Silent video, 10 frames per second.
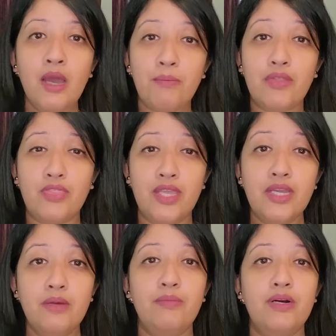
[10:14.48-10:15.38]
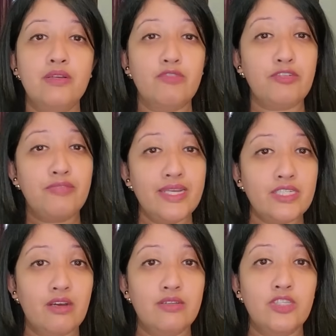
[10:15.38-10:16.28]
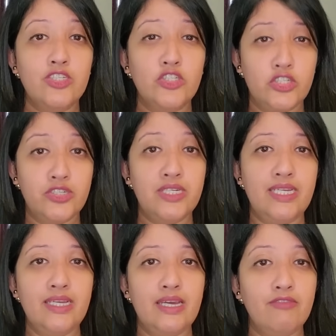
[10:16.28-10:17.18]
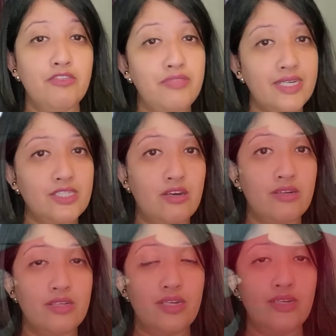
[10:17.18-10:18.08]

but think about reflect on the journey and reflect on